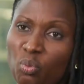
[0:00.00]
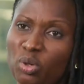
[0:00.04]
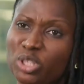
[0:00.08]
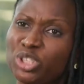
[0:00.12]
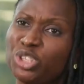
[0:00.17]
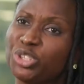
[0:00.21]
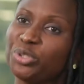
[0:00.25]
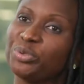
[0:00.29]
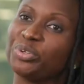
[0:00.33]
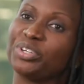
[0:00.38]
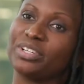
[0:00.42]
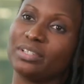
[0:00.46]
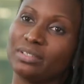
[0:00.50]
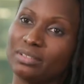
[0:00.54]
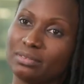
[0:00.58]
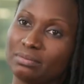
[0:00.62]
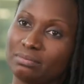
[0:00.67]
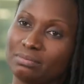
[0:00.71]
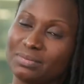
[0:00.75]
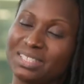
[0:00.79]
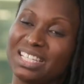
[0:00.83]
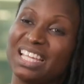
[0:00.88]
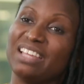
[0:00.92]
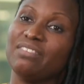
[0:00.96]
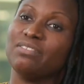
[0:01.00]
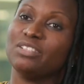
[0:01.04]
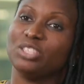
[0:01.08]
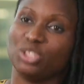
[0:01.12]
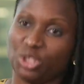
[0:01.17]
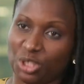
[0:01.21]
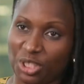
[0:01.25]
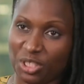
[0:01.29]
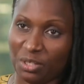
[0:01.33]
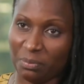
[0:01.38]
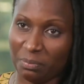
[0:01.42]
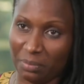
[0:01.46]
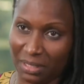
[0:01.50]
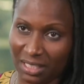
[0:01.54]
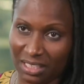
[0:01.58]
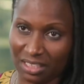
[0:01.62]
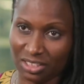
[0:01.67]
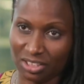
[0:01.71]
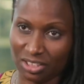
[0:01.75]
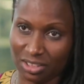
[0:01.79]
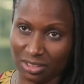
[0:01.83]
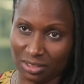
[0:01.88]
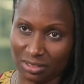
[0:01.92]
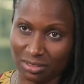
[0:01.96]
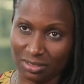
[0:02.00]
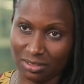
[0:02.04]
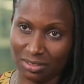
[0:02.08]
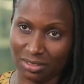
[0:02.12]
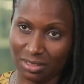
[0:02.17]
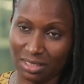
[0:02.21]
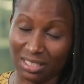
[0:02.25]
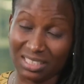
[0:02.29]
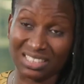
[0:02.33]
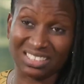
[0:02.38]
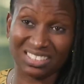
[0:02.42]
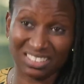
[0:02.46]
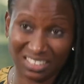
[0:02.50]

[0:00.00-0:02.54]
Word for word: what you're giving to your patient is